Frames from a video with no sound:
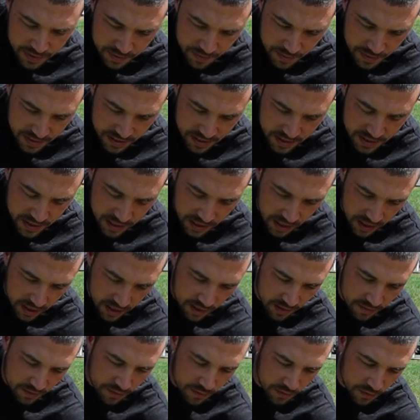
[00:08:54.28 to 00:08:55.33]
has been
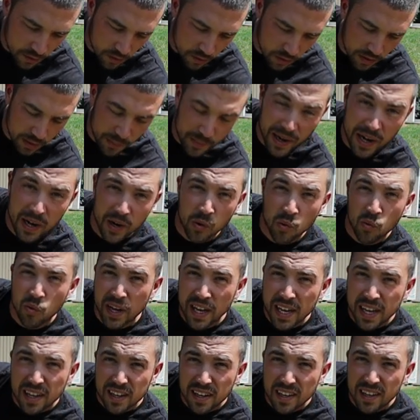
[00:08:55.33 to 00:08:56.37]
sitting for about a
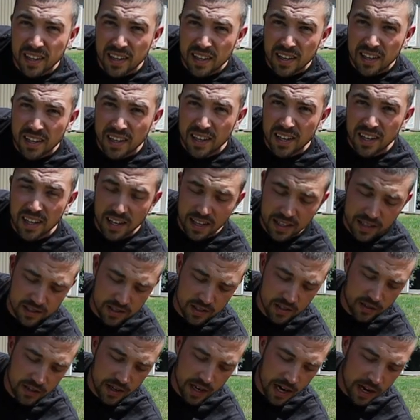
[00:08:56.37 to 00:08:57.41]
week, and
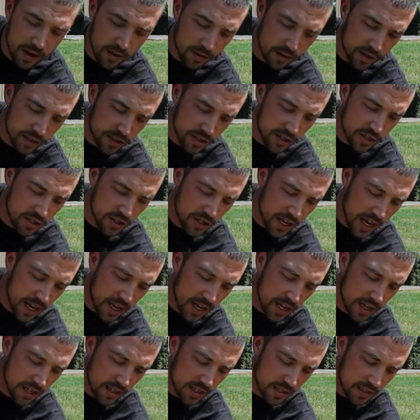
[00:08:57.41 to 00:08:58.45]
so now we're just
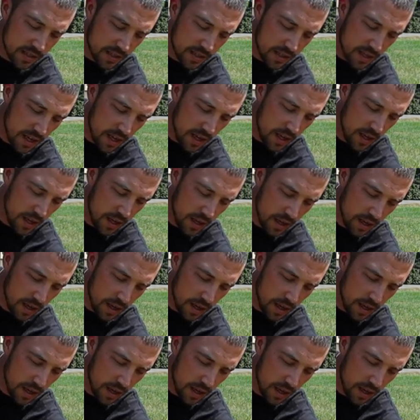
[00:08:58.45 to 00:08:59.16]
checking it to see